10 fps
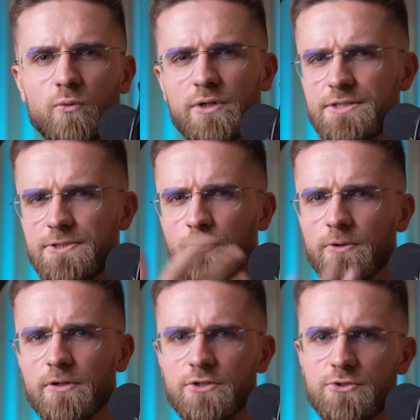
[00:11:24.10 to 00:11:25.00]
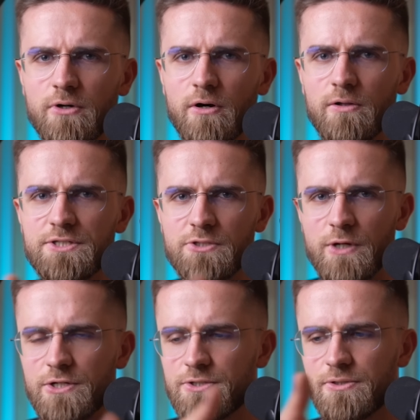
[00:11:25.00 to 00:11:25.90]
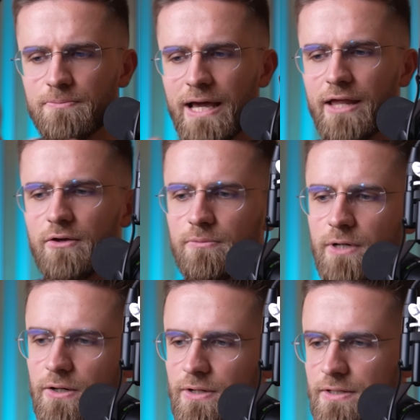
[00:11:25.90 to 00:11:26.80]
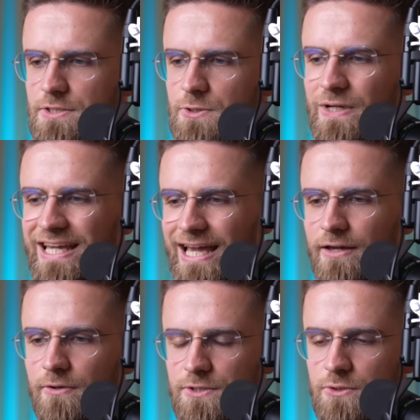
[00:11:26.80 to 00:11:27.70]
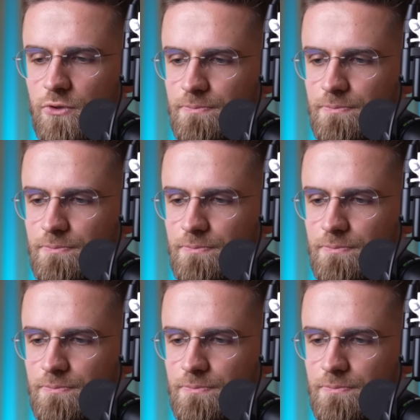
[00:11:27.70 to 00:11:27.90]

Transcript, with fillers: Want total control, switch to manual mode and tweak angles or